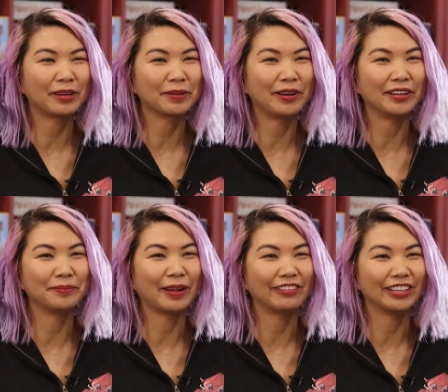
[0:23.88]
my partner
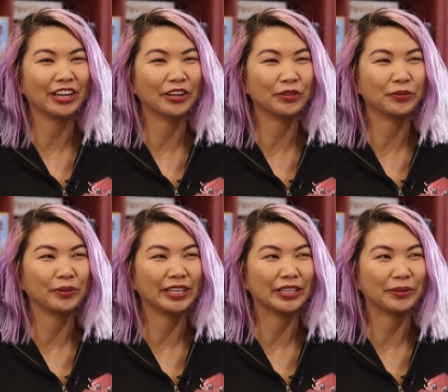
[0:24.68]
Mario,
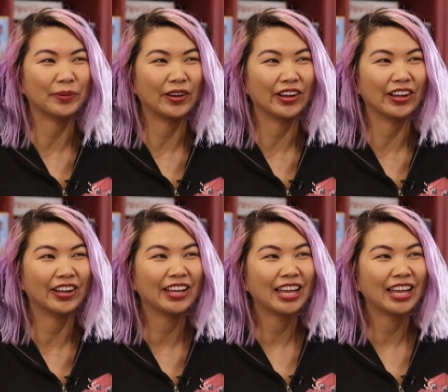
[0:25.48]
we were